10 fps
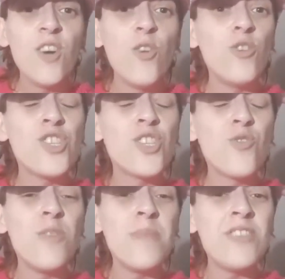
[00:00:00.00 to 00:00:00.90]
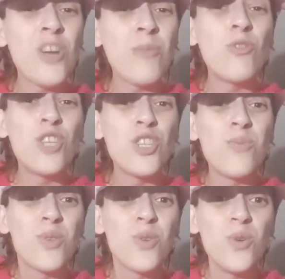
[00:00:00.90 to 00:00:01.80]
Oh, she's going to be in trouble because she
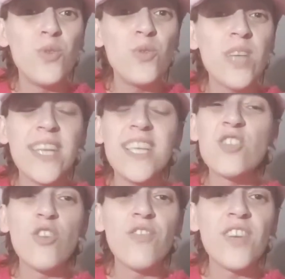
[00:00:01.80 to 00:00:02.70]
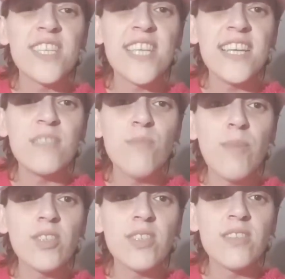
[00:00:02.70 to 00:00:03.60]
was told. I need to stop for a second, my
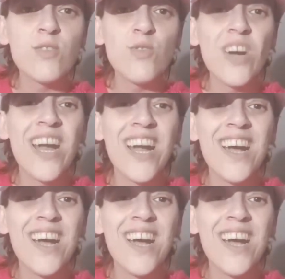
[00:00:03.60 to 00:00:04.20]
butt's getting sore.